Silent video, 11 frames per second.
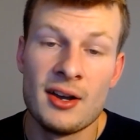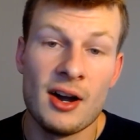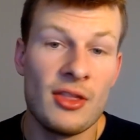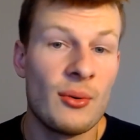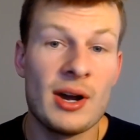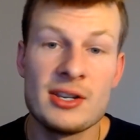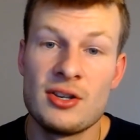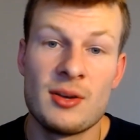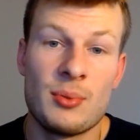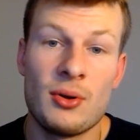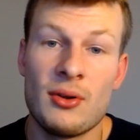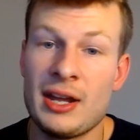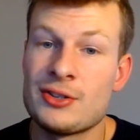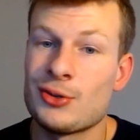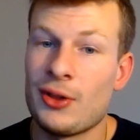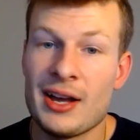Otherwise, you could pull an
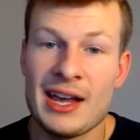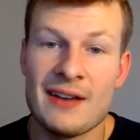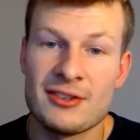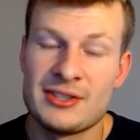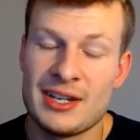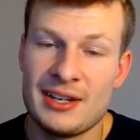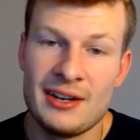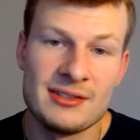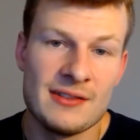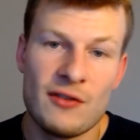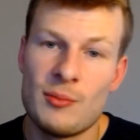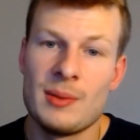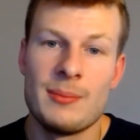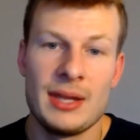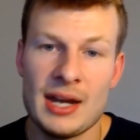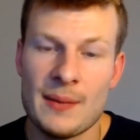Andrew Luck after 10 years if you've been
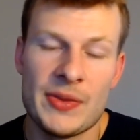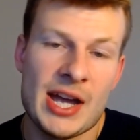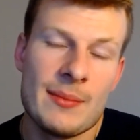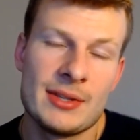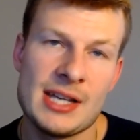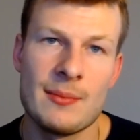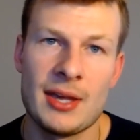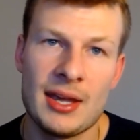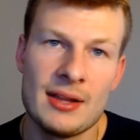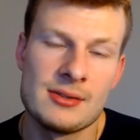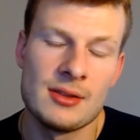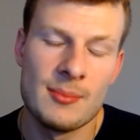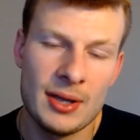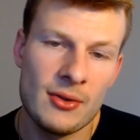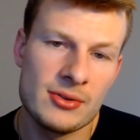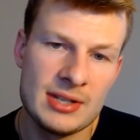beat up time and time again. So the
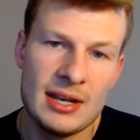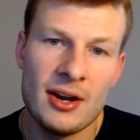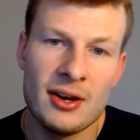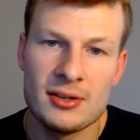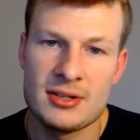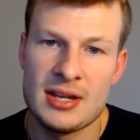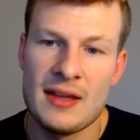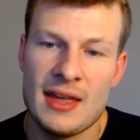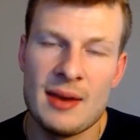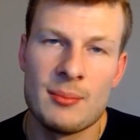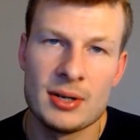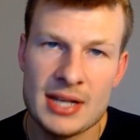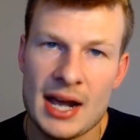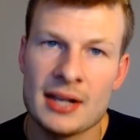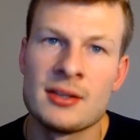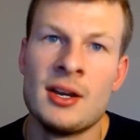Bengals need to understand that and
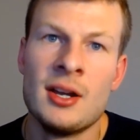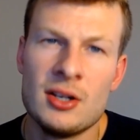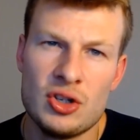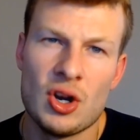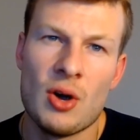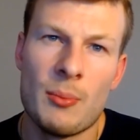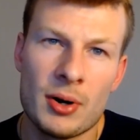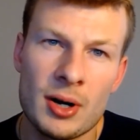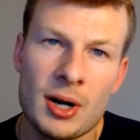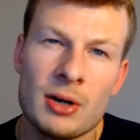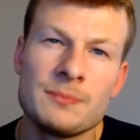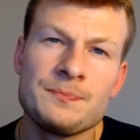protect Joe Burrow.